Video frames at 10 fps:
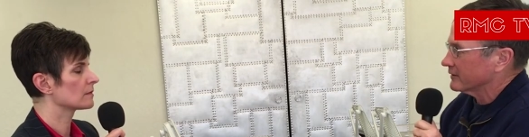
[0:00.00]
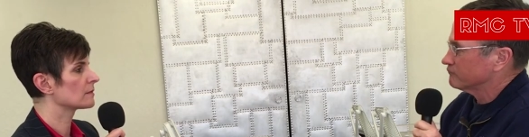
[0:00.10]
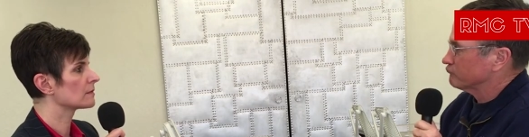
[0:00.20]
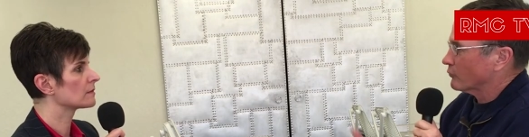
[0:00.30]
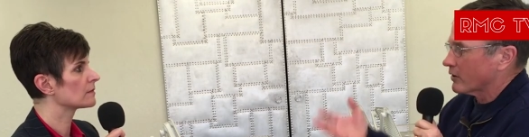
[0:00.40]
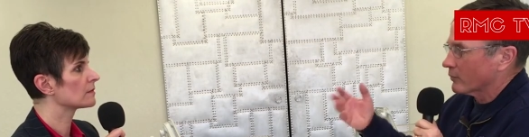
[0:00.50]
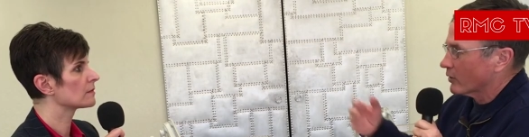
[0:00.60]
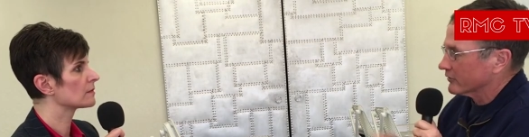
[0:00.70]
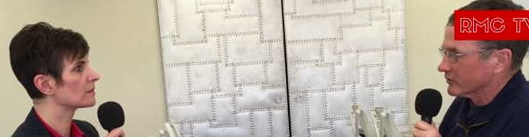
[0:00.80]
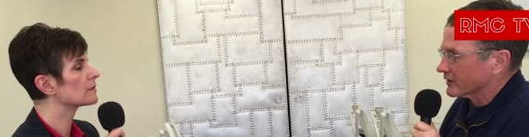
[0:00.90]
Speaker 1: and
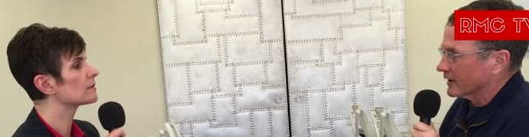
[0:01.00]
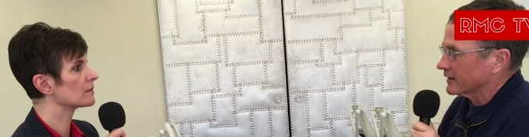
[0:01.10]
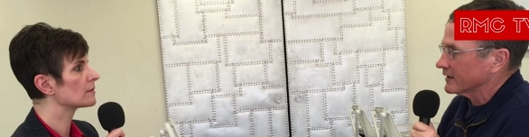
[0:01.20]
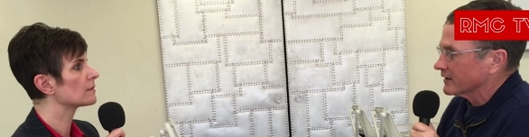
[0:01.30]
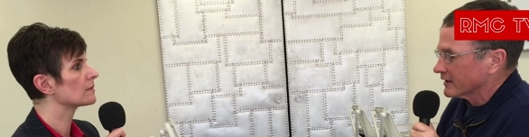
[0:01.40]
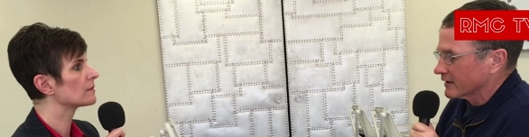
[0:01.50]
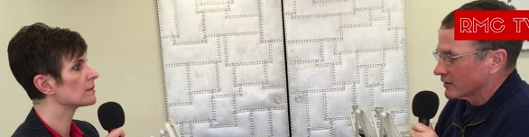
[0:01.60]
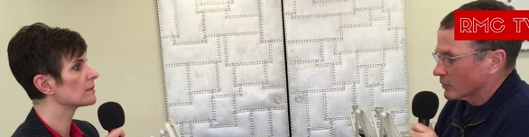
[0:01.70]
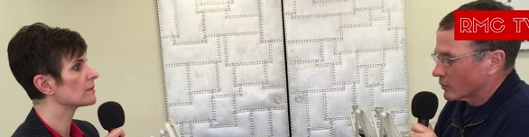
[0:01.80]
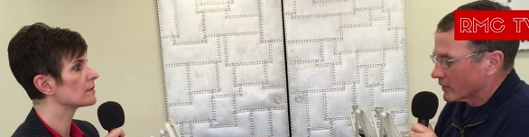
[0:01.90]
Washoe County,
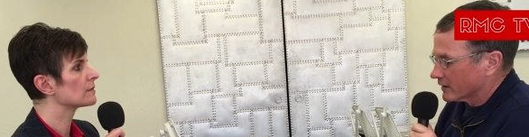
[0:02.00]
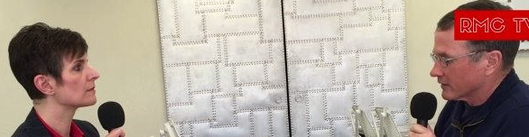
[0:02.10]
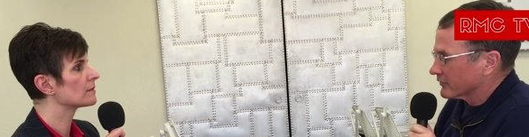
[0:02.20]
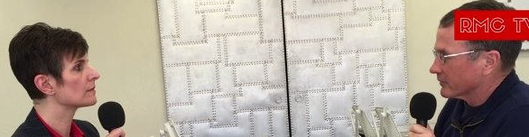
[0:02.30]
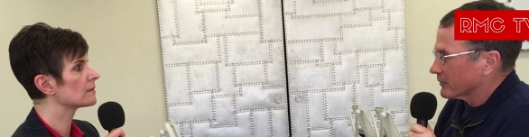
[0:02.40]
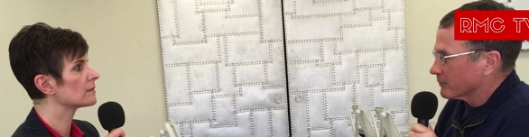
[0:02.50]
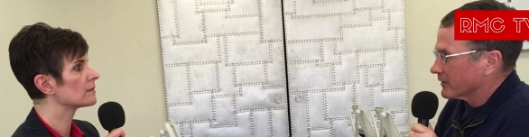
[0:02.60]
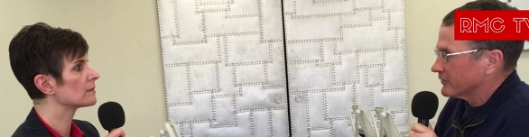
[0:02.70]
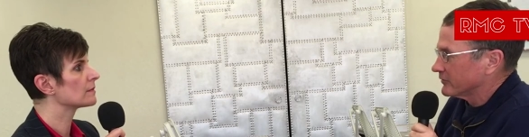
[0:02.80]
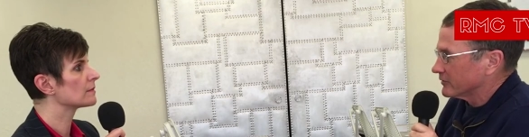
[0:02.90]
where are some of the
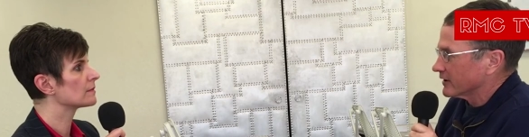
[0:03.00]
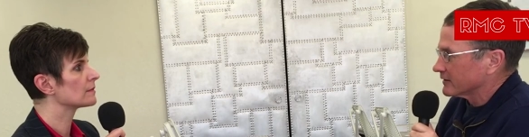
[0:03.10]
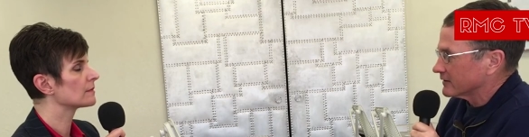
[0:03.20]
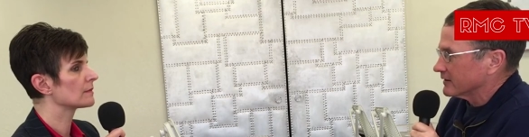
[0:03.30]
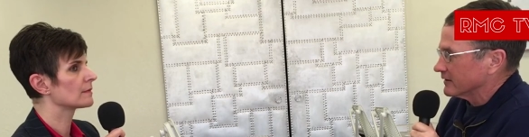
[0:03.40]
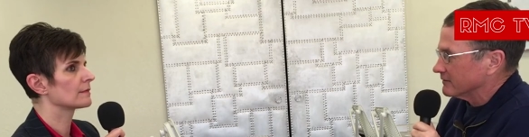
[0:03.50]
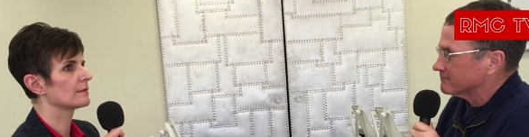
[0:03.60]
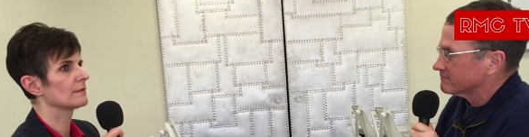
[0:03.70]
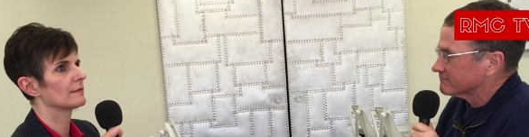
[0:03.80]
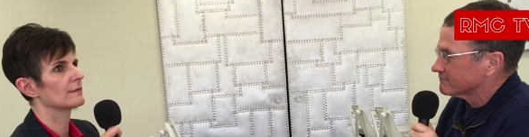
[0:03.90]
places you like to eat?
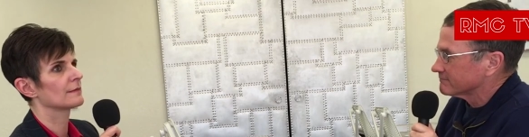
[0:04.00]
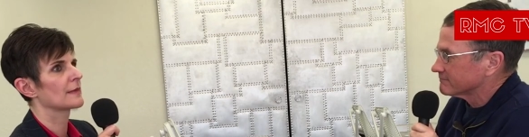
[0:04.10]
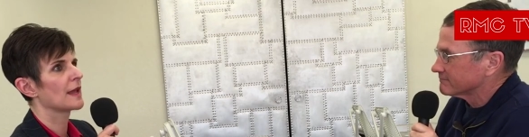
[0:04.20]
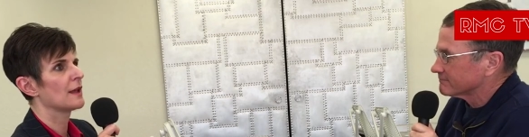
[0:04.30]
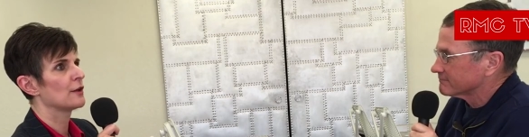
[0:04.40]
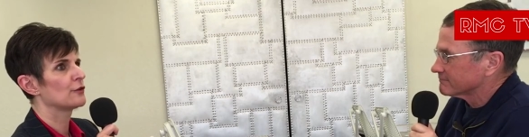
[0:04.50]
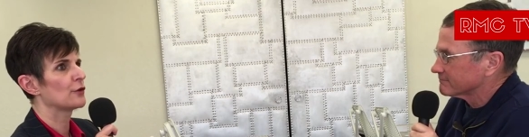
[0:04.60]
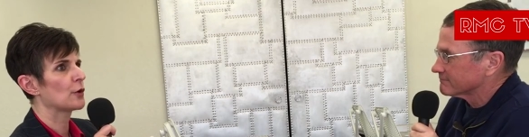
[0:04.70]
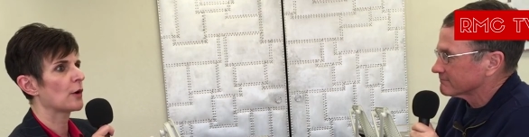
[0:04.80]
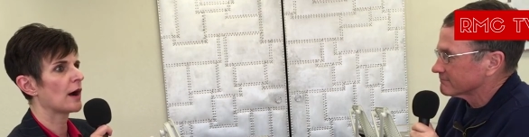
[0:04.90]
Mm.
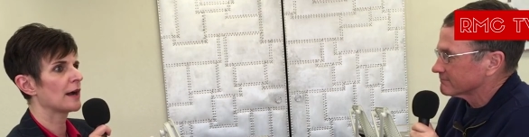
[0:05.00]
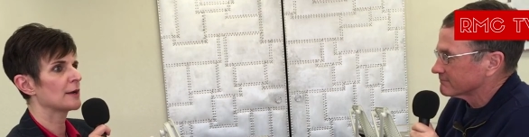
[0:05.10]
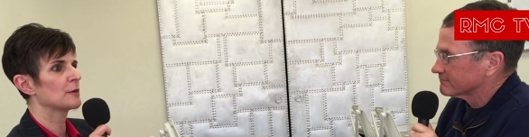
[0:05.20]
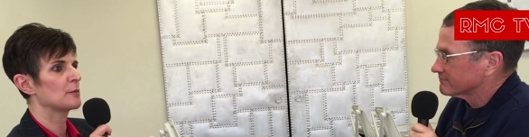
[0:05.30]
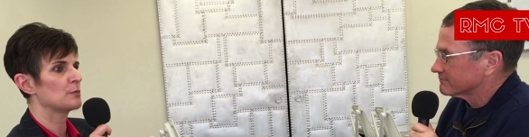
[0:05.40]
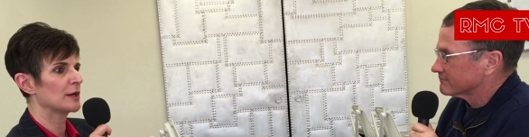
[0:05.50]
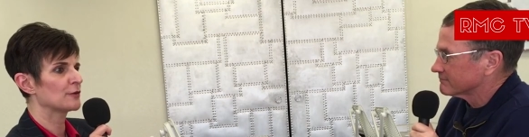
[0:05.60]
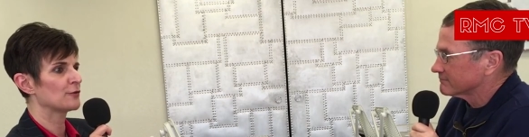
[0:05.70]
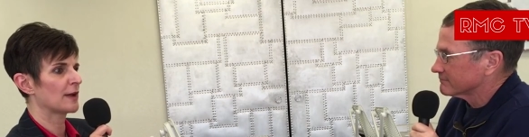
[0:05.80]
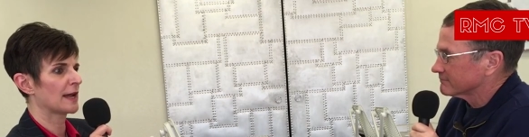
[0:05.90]
So I am
Speaker 2: a
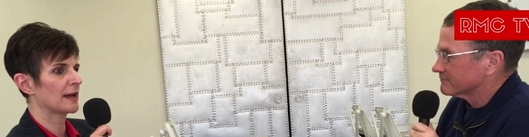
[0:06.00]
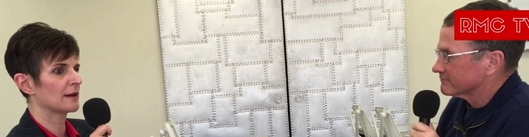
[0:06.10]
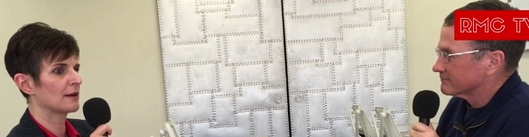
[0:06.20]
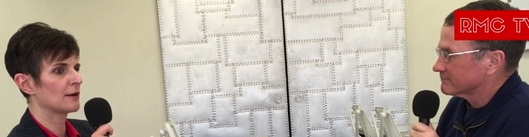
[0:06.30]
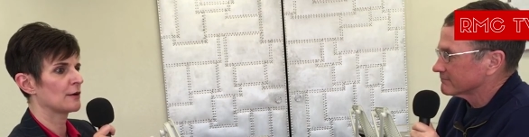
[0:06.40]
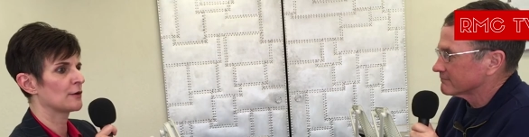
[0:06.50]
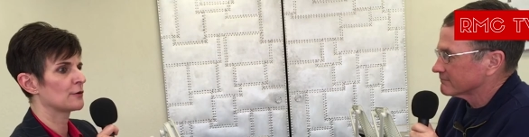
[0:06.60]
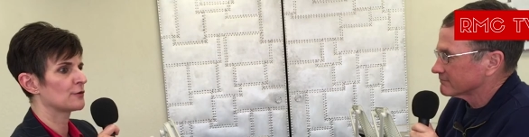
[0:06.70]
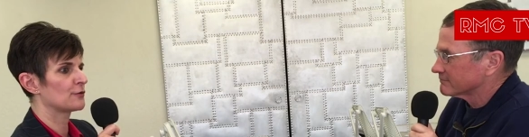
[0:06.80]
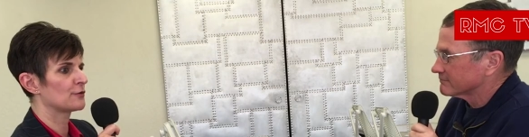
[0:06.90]
big fan
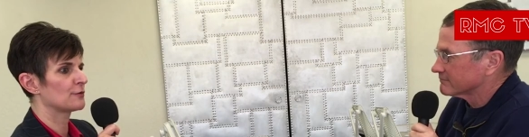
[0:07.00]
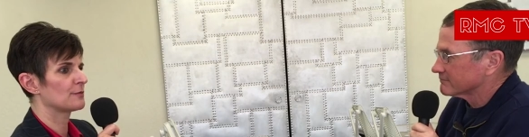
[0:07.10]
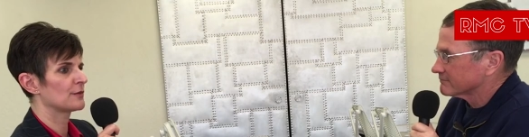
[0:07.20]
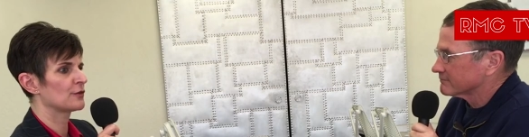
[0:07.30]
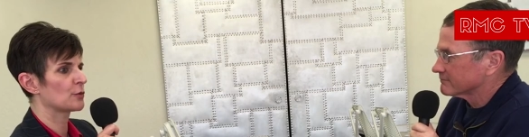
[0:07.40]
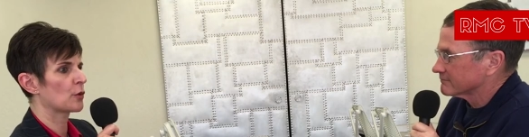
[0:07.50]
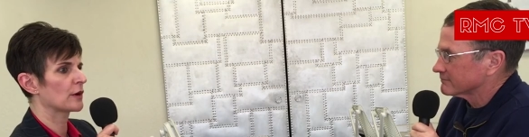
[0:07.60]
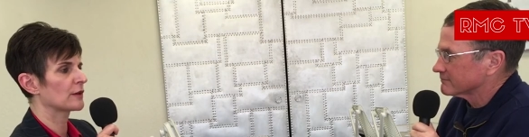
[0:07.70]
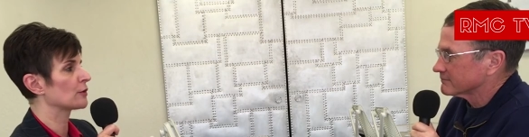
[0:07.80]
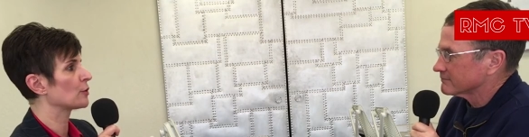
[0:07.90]
of
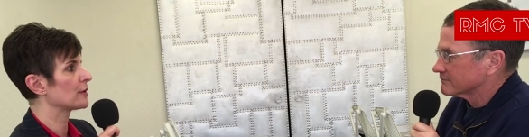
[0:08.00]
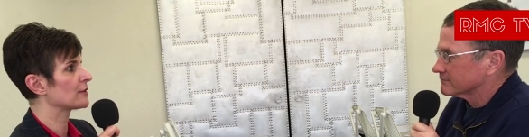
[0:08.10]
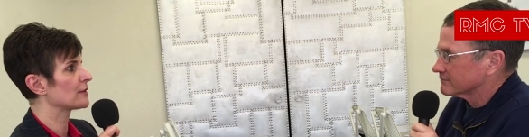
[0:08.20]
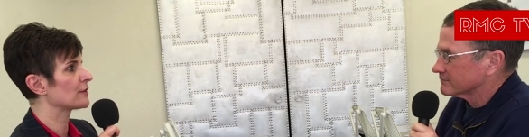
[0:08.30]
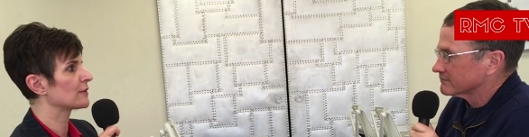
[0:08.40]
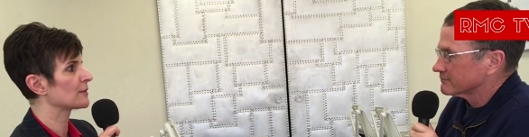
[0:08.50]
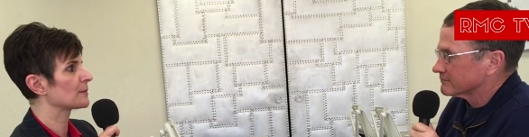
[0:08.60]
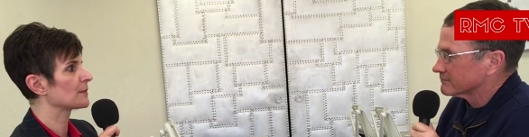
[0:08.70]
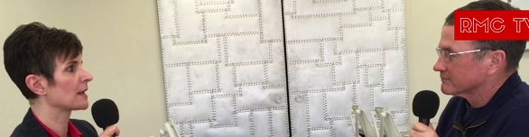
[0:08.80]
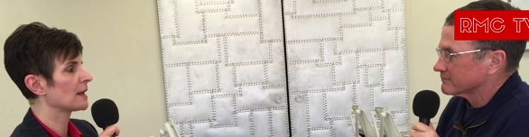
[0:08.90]
supporting local businesses.
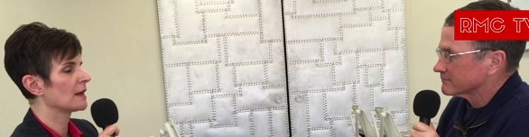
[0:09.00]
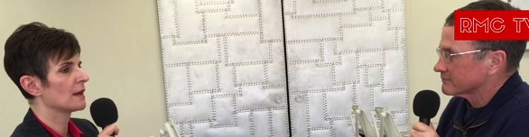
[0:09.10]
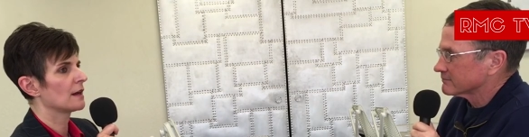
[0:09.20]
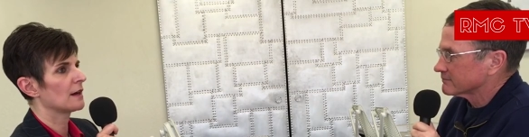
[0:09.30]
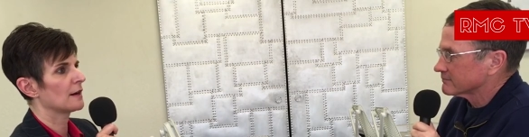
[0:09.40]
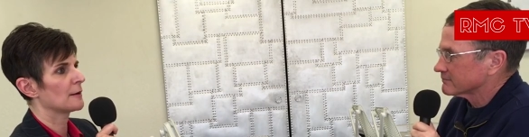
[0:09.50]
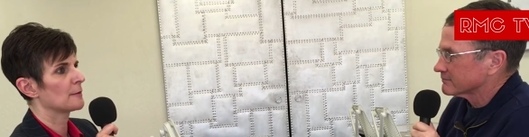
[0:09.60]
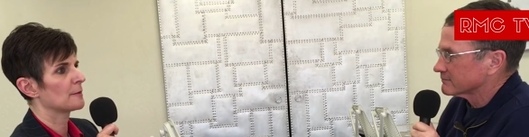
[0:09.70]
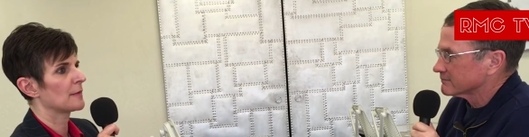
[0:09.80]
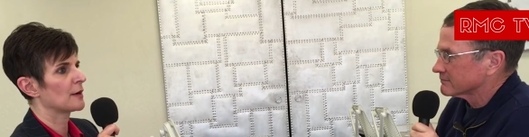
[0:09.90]

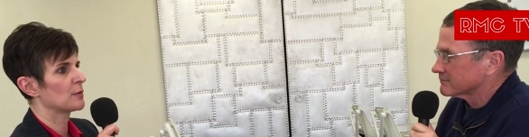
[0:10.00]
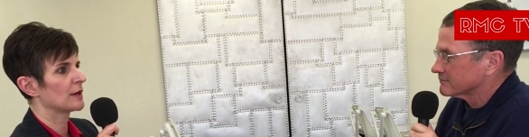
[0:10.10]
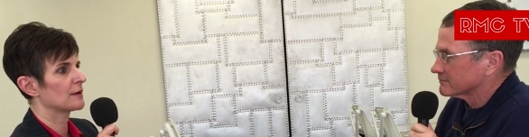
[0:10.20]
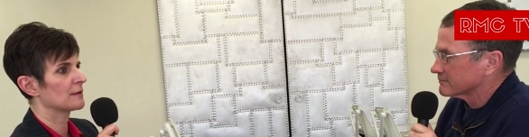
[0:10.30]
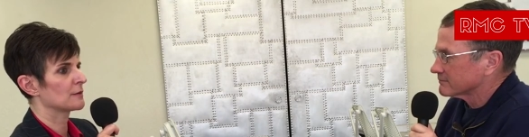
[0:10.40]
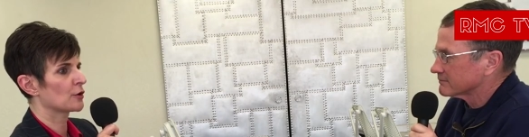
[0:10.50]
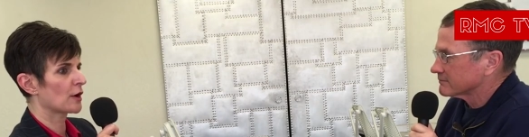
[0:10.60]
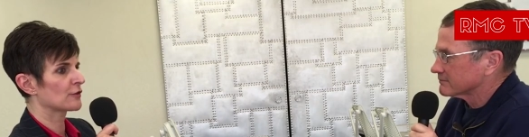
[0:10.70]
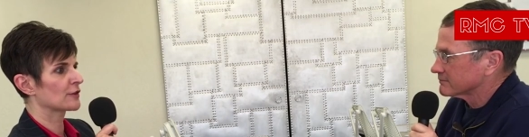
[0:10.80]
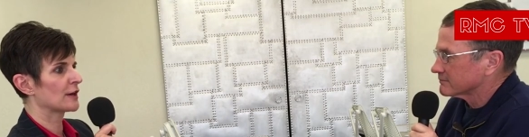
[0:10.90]
Um, I've been
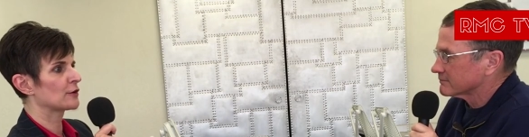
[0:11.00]
across the